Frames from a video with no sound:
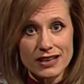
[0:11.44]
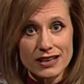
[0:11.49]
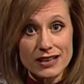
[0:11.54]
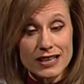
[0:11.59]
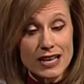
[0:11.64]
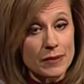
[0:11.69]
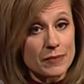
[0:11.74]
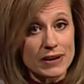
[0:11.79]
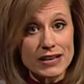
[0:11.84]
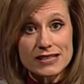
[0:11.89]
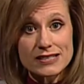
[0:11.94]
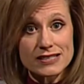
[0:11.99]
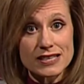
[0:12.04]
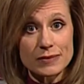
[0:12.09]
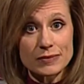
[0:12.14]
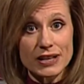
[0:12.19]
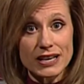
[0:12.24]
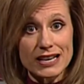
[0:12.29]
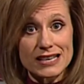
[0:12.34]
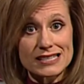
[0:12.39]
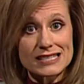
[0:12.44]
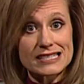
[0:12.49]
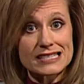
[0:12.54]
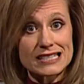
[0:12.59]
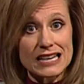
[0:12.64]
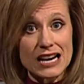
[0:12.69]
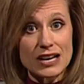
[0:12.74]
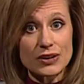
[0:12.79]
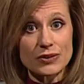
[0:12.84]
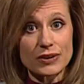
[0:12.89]
That may seem like a
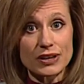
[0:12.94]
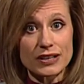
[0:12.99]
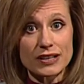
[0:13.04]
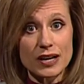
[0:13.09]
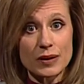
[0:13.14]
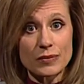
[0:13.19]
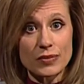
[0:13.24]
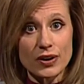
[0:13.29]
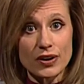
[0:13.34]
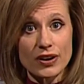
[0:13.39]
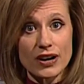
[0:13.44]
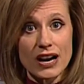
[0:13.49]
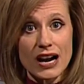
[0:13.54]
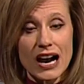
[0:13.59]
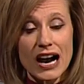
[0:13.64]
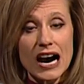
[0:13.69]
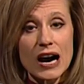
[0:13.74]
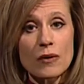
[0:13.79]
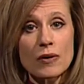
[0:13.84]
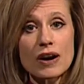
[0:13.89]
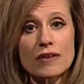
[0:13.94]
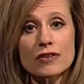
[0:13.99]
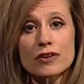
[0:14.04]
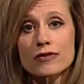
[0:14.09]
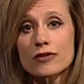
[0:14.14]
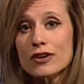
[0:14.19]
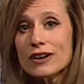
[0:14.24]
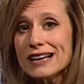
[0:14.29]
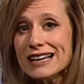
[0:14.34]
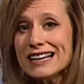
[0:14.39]
staggering number. However,
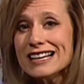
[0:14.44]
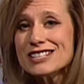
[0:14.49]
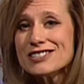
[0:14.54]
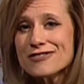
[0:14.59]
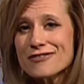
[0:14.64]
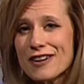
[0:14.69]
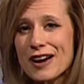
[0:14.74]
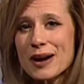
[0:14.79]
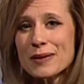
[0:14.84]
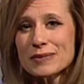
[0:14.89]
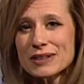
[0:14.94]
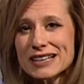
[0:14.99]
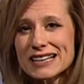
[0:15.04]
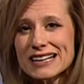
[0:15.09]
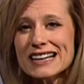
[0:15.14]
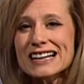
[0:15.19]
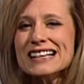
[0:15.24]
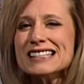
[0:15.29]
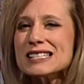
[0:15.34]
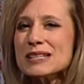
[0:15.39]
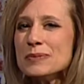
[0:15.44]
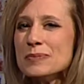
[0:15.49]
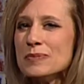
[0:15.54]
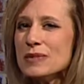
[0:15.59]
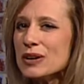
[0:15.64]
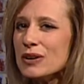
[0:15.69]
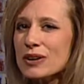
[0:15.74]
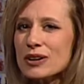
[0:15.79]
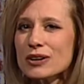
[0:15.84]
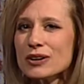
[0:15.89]
for each family, it's a
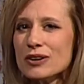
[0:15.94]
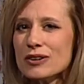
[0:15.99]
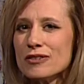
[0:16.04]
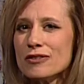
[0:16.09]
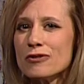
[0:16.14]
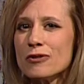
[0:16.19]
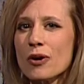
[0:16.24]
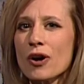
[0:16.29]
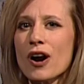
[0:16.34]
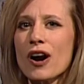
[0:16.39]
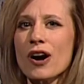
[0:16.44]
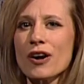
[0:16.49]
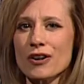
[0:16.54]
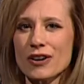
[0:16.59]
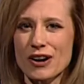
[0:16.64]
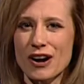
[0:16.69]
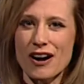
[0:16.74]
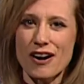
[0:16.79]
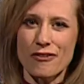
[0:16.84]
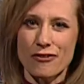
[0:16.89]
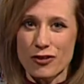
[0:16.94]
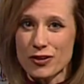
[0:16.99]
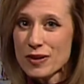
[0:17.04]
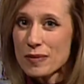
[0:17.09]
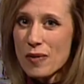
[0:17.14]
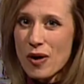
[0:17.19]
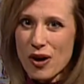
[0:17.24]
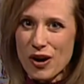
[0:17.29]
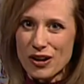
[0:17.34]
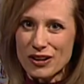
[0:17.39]
miracle for, our, for
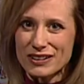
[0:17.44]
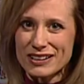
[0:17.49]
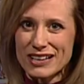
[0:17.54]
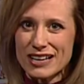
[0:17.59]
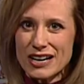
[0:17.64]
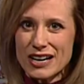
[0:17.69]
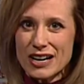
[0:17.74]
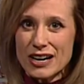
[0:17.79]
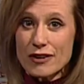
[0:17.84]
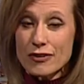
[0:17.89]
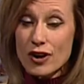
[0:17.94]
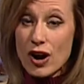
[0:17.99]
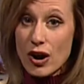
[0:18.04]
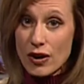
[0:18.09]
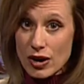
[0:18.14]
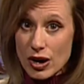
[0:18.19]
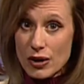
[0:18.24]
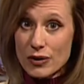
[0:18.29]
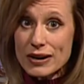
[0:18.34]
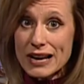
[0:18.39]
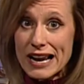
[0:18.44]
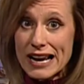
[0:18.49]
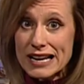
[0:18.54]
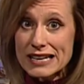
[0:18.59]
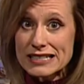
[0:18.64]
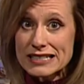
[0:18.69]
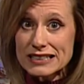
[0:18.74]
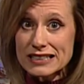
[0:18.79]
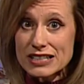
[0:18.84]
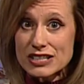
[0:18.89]
them all. For our own
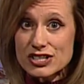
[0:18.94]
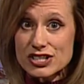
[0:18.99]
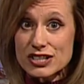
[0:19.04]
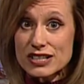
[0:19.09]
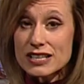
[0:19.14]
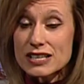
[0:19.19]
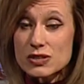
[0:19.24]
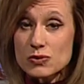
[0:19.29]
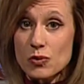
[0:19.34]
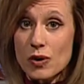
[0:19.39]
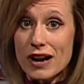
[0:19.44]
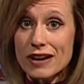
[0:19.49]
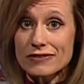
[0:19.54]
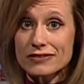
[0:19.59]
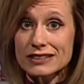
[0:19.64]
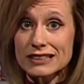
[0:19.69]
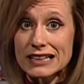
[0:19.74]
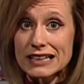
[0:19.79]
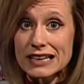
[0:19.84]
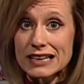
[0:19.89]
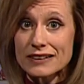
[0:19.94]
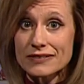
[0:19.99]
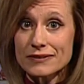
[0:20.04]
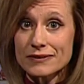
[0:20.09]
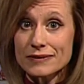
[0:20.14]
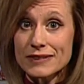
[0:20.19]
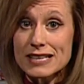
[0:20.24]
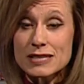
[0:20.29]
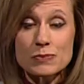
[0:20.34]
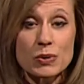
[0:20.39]
Andy Lynch and his wife, Leah,
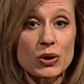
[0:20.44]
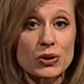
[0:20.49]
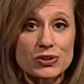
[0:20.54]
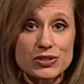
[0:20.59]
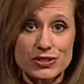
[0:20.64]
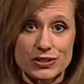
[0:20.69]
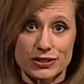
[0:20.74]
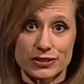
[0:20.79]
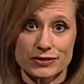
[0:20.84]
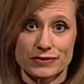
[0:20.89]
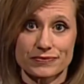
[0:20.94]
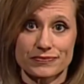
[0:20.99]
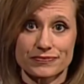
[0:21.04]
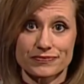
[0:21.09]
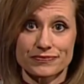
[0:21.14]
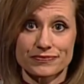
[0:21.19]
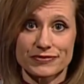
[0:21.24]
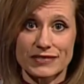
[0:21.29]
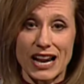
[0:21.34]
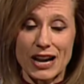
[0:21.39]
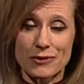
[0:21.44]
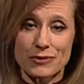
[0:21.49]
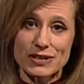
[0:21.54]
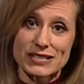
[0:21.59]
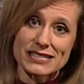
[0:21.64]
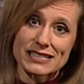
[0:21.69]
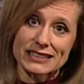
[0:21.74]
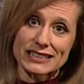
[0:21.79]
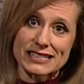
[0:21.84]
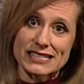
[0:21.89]
it's personal. I
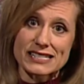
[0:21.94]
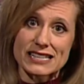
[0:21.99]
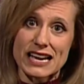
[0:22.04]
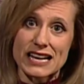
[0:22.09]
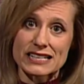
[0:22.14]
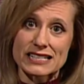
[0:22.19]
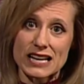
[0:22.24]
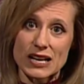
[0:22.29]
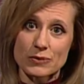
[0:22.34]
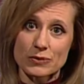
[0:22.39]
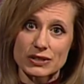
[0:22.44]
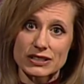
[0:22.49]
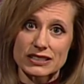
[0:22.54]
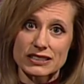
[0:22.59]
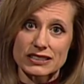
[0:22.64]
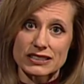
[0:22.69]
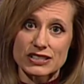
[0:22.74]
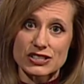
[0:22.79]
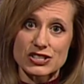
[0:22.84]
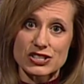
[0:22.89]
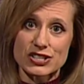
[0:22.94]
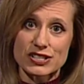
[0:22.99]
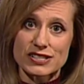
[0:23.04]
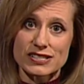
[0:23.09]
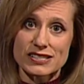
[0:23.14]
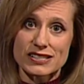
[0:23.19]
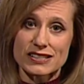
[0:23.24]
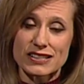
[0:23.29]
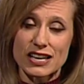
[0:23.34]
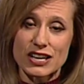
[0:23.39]
recently sat down with the
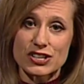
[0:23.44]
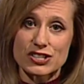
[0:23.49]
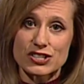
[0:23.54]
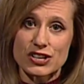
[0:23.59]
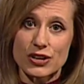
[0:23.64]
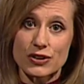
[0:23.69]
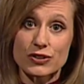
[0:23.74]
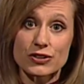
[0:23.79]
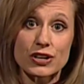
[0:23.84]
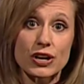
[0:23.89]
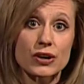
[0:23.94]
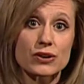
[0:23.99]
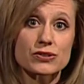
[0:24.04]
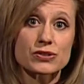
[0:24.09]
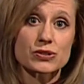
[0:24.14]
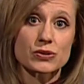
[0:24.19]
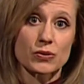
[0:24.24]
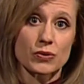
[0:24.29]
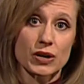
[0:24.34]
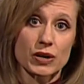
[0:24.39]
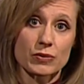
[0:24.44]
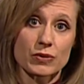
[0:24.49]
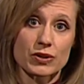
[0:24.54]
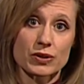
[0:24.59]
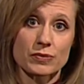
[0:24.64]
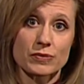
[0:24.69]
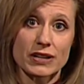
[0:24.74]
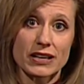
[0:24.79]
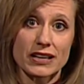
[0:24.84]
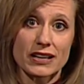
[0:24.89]
Lynches. They shared their story
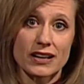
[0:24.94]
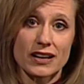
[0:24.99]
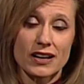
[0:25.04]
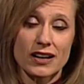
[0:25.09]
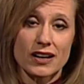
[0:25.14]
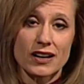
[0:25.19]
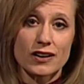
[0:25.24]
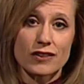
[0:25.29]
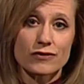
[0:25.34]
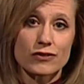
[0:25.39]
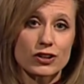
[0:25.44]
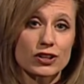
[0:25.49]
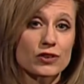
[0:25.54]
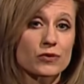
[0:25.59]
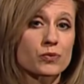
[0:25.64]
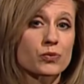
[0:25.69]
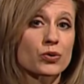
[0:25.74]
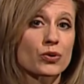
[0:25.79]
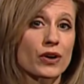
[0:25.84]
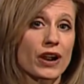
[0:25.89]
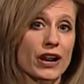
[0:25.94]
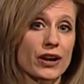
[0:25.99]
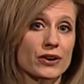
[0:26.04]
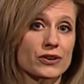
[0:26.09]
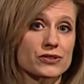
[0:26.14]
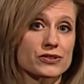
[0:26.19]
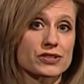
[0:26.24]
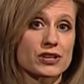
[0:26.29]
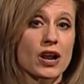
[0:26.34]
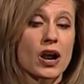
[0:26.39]
with me, full of
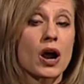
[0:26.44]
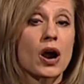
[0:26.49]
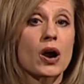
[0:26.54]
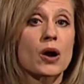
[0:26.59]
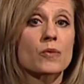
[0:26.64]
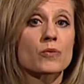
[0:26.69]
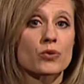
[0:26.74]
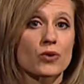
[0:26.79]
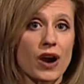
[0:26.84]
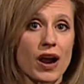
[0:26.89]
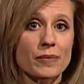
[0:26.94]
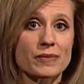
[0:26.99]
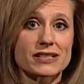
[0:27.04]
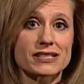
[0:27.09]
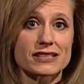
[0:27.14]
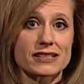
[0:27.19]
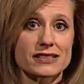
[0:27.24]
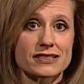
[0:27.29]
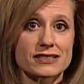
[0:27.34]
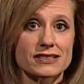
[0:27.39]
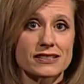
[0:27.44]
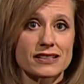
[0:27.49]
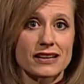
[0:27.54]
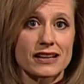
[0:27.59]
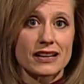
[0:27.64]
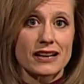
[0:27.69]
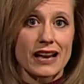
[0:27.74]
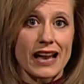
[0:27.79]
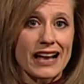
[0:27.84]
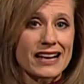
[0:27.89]
prayers, promises,
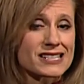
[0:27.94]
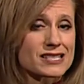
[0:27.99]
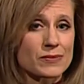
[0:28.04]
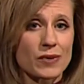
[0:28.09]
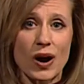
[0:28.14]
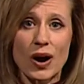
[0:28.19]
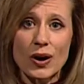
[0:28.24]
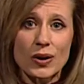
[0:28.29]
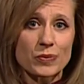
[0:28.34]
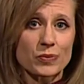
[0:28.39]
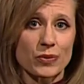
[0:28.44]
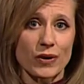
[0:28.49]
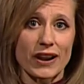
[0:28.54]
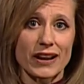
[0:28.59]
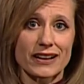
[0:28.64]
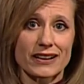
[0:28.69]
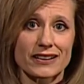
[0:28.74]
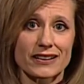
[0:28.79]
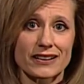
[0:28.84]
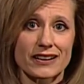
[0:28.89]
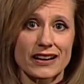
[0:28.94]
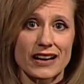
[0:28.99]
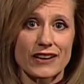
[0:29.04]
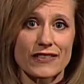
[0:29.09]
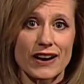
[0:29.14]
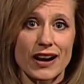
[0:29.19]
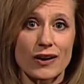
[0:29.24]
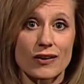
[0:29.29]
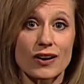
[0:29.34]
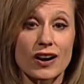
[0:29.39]
and some heartbreak of
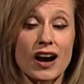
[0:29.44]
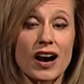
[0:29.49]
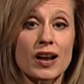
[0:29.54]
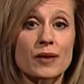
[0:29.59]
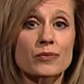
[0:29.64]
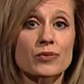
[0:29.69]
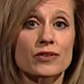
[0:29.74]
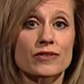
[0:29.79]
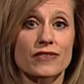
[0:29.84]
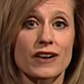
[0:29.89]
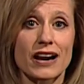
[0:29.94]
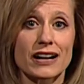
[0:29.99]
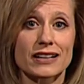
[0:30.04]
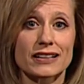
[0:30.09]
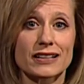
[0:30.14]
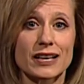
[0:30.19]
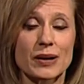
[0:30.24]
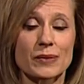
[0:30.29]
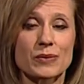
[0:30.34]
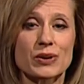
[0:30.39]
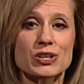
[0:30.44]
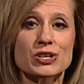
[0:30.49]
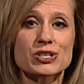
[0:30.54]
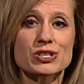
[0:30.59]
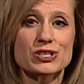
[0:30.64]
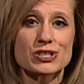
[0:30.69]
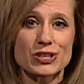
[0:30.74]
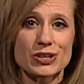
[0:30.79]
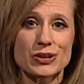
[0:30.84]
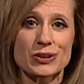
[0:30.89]
how God provided them
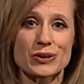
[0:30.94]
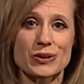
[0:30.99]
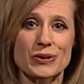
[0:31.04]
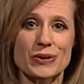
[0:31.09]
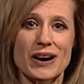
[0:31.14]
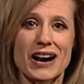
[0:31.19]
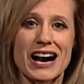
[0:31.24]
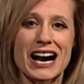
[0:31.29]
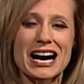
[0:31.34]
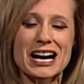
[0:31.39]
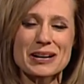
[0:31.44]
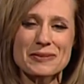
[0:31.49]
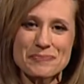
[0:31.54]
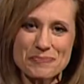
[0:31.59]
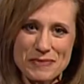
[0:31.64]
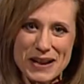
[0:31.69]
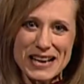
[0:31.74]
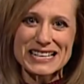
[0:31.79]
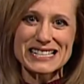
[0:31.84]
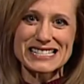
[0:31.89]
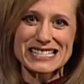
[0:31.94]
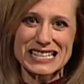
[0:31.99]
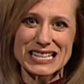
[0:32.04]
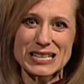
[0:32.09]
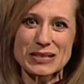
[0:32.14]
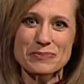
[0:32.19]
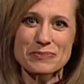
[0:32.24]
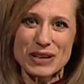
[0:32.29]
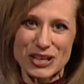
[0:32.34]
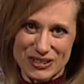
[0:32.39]
two
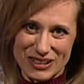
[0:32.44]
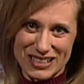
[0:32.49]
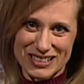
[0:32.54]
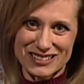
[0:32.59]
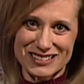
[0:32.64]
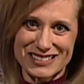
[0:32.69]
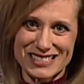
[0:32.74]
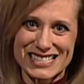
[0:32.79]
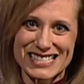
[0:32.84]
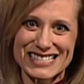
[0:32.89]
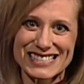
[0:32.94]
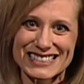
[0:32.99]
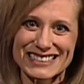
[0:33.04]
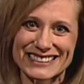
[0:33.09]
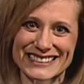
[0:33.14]
amazing miracles.